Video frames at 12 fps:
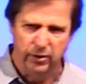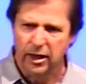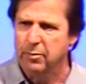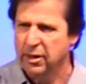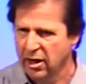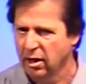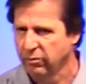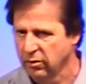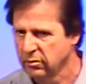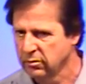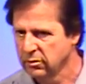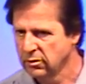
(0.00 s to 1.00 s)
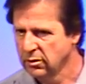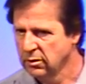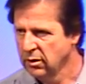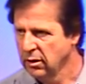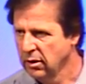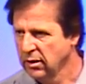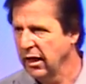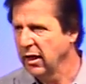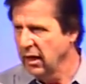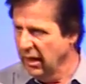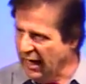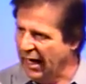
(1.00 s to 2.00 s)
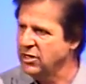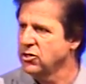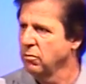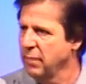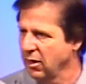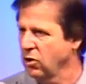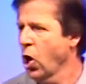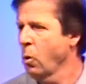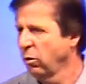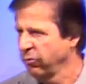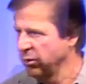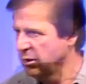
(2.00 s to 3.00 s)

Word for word: We've got to be careful. Take Elijah on Mount Carmel, for